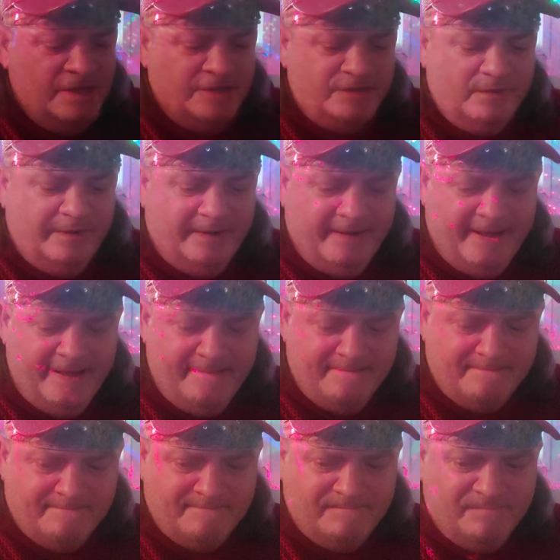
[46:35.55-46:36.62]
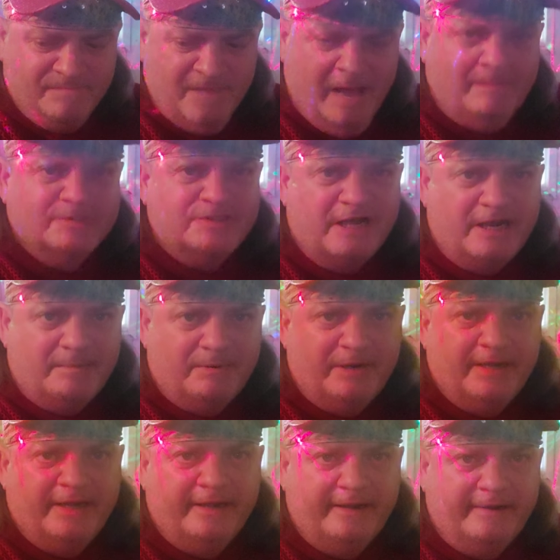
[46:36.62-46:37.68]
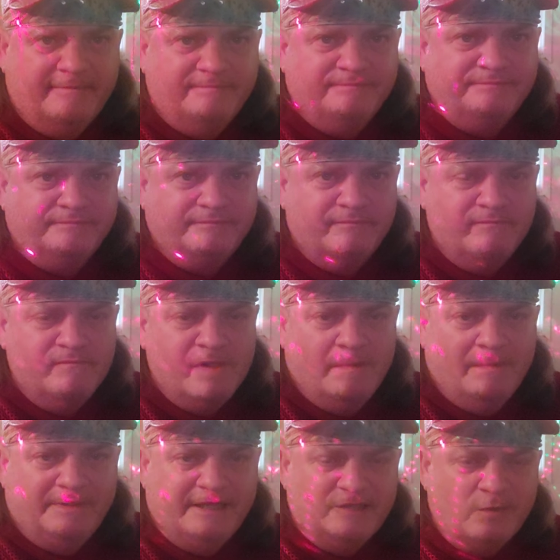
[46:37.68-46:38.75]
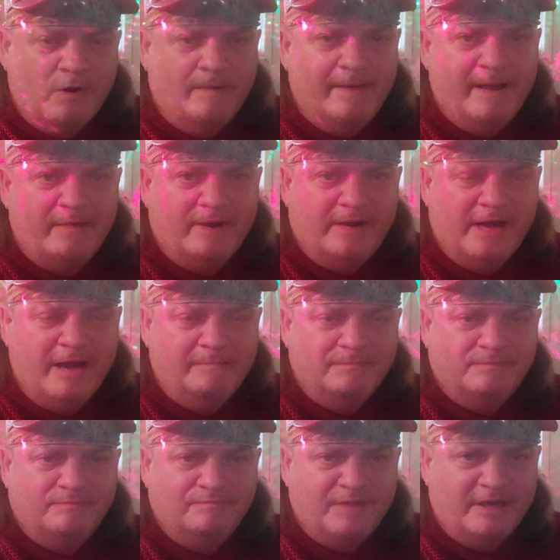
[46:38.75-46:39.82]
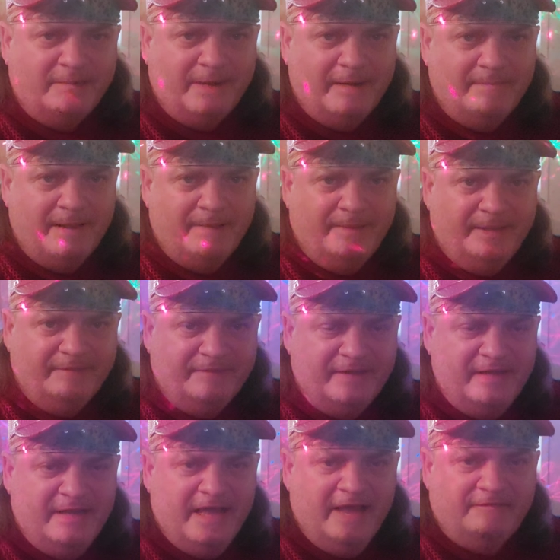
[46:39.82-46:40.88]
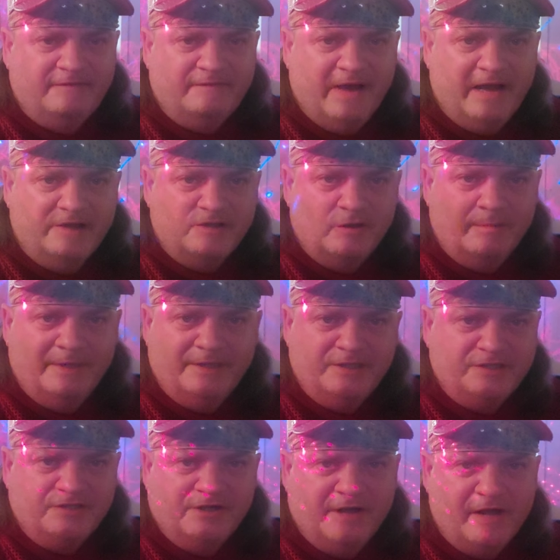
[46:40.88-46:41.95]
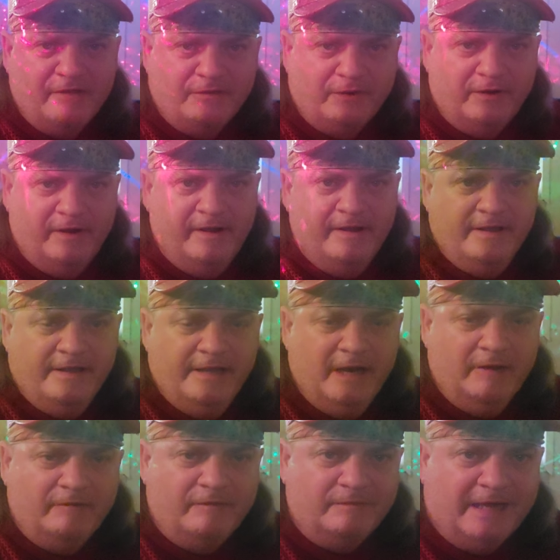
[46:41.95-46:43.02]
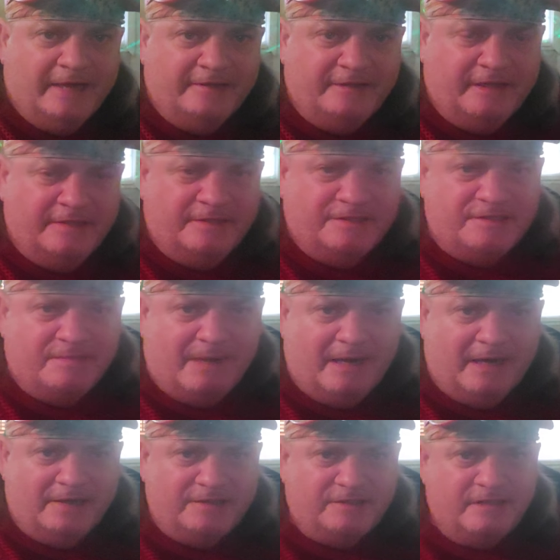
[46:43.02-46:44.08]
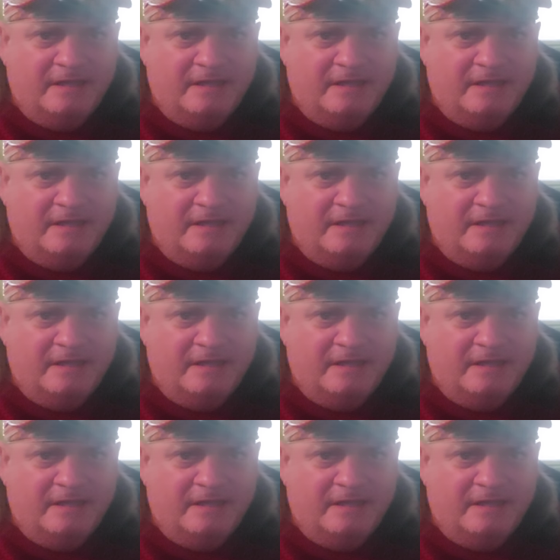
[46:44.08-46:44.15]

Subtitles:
So anyway, I'm gonna take a break here, but that's where I'm at right now. I'm thinking about maybe if the value is gonna be just another, from like the symbolic